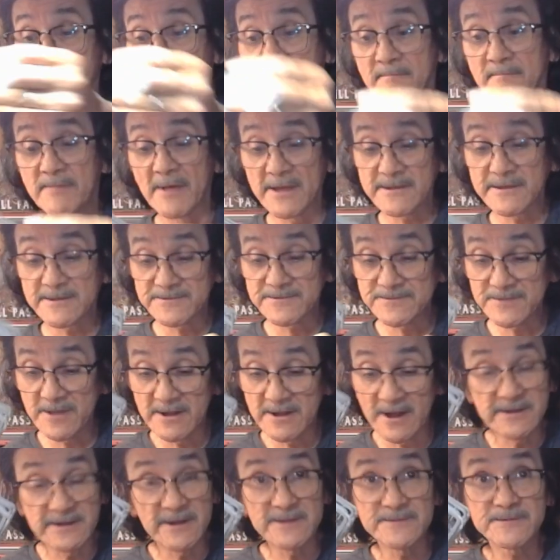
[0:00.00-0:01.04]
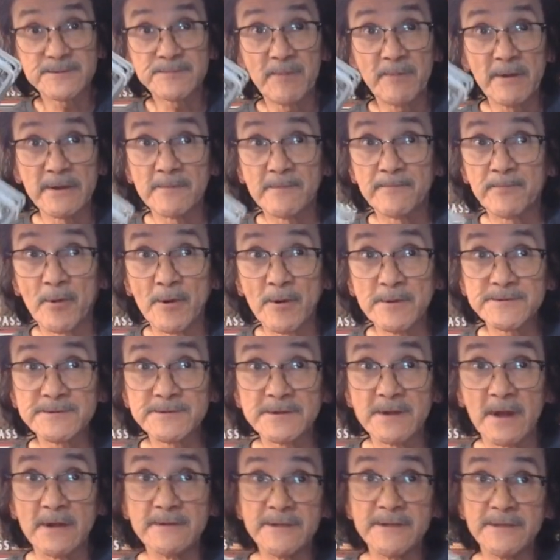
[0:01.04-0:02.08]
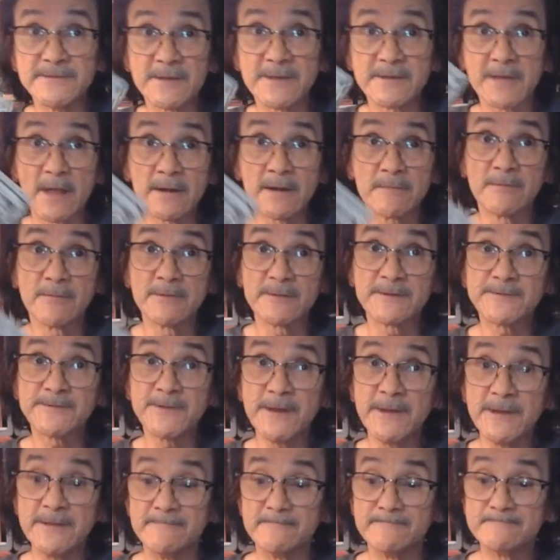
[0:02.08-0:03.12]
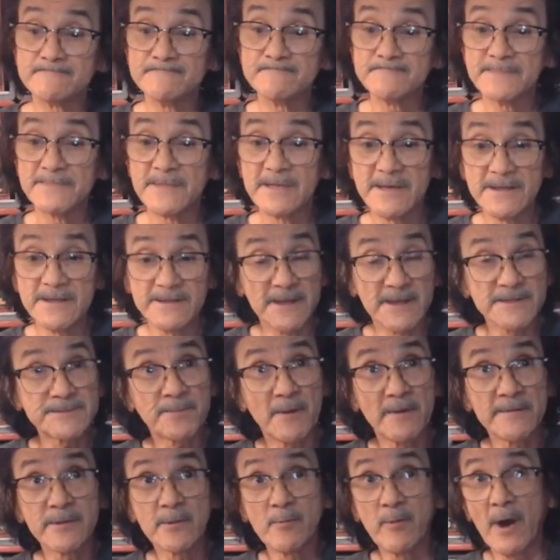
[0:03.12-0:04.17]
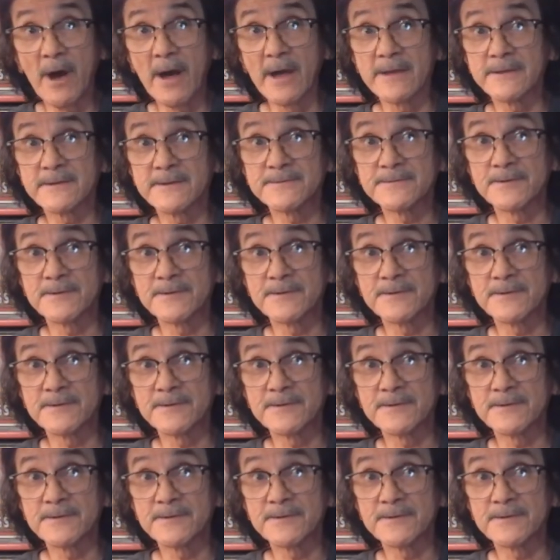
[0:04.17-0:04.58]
But like I said, I didn't spend a fortune on these. I got them really cheap. And that's probably why, because